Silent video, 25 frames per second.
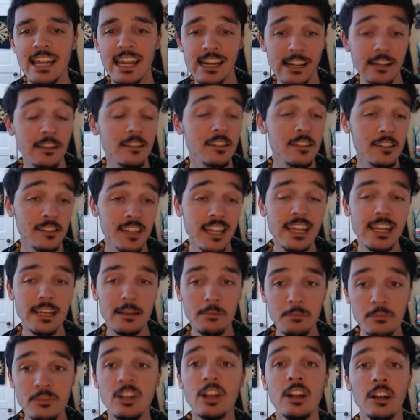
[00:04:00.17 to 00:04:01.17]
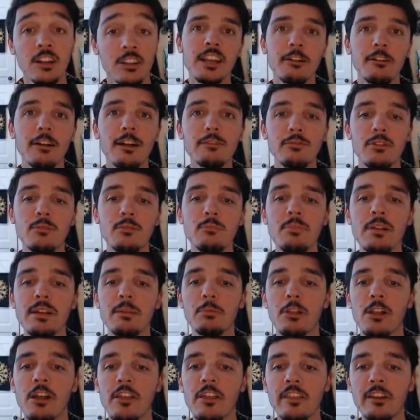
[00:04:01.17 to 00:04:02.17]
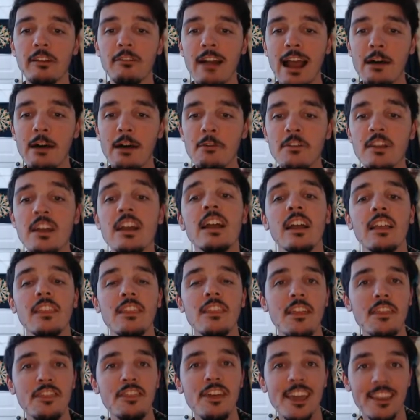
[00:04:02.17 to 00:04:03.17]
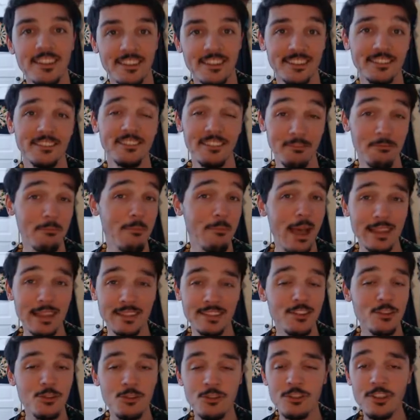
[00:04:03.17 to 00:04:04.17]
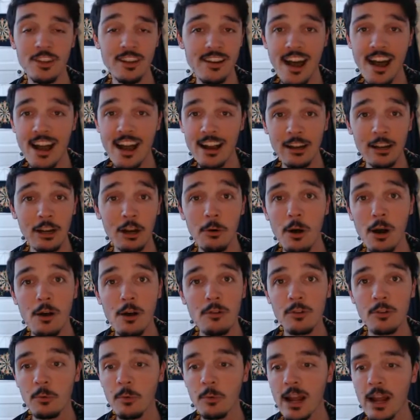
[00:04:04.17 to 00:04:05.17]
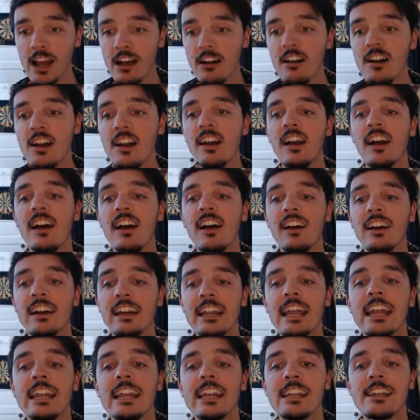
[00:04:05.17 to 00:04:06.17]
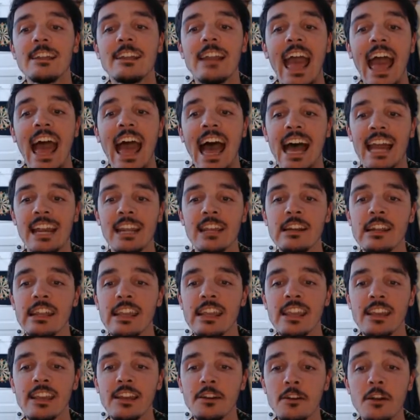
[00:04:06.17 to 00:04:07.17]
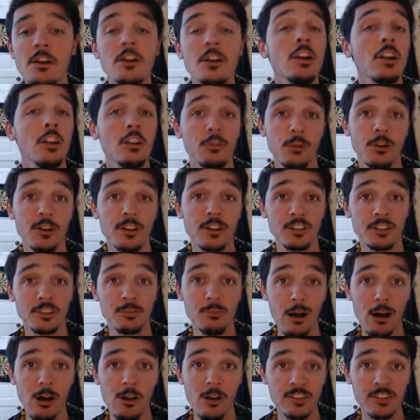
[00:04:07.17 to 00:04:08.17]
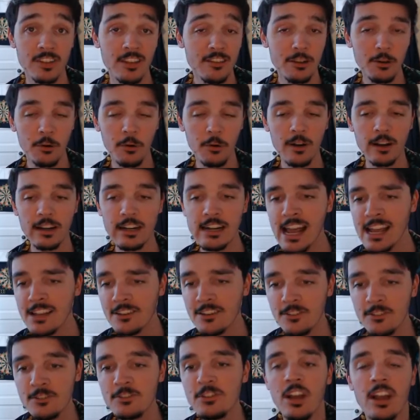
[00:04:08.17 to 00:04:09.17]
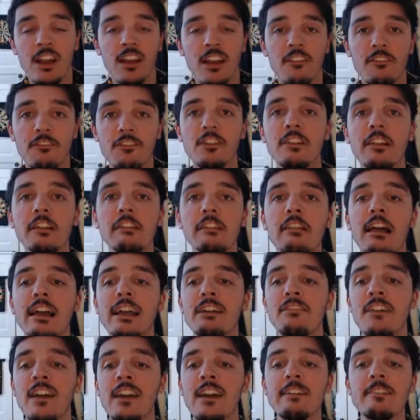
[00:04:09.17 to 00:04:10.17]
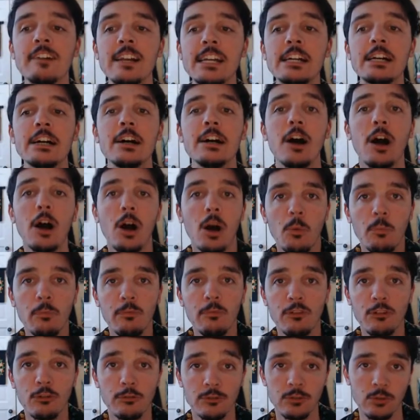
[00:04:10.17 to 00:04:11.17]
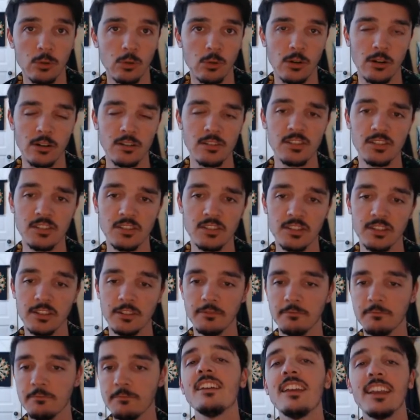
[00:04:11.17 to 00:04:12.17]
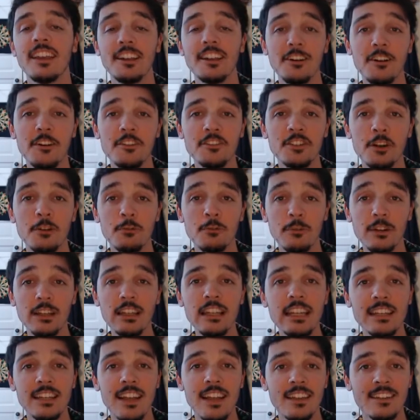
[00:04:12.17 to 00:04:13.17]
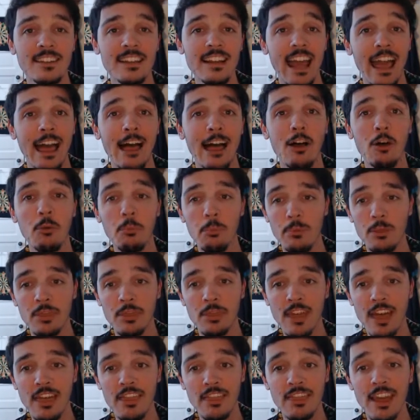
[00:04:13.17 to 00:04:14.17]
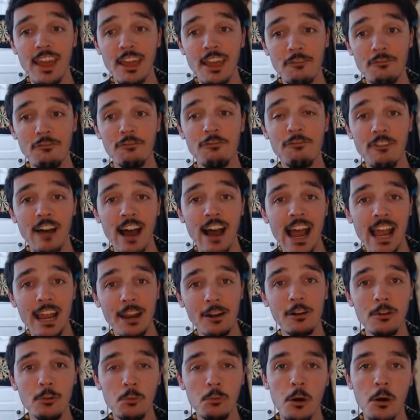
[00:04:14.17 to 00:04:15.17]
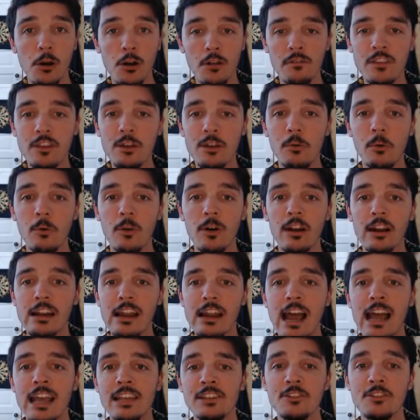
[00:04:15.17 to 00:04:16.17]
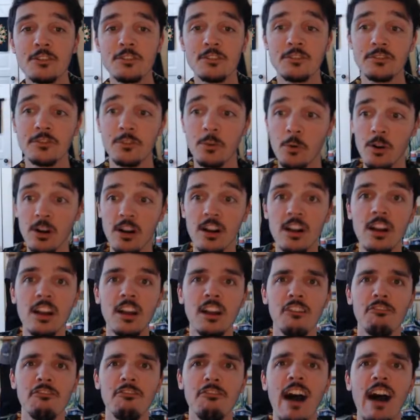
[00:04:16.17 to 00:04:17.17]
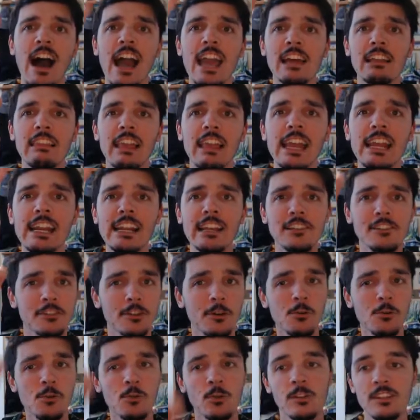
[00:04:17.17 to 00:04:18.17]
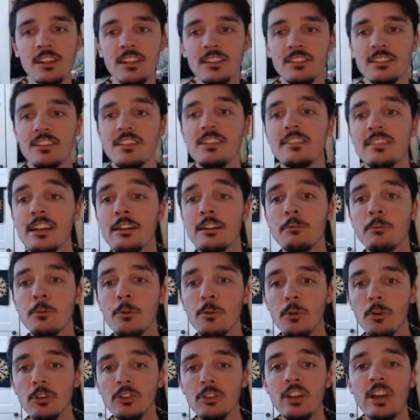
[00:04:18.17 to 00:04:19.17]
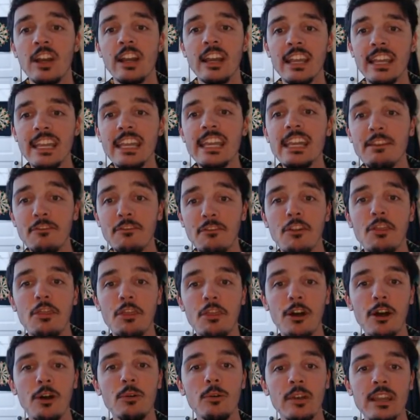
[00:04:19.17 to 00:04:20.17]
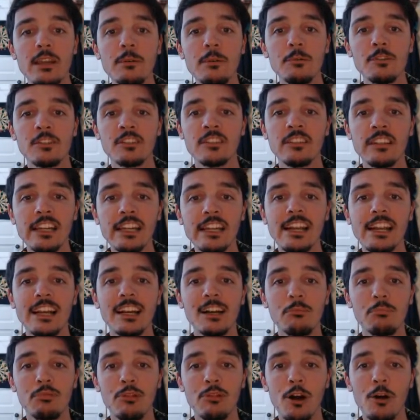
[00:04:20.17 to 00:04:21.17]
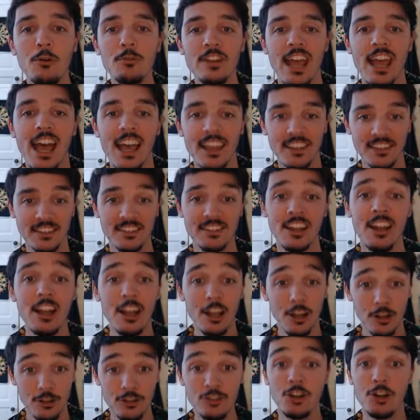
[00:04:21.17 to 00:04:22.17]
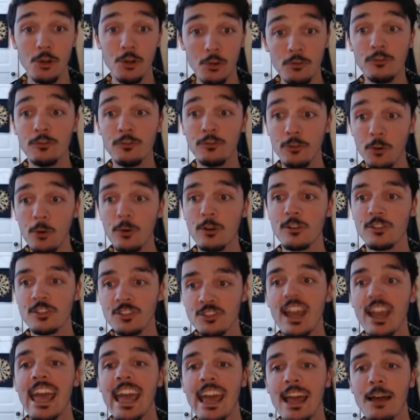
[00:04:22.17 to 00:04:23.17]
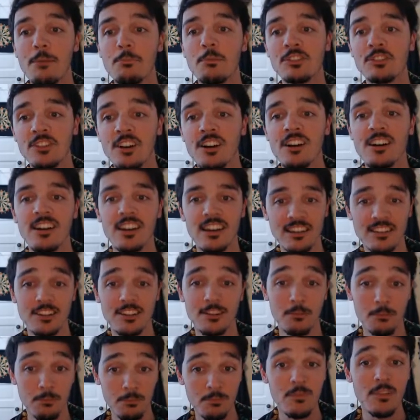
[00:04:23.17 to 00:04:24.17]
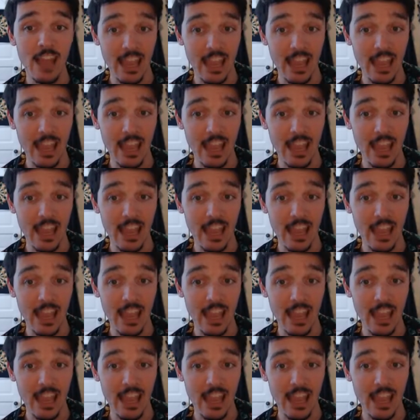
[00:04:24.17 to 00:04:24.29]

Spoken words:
And it seems, hearing from people on the ground, that this message did not go over well. And it added in Chris Smalls and the organizers feeling like a very hopeful force. It also really doesn't help that they fired one of the organizers for violating social distancing rules, even though he was leading a protest to force Amazon to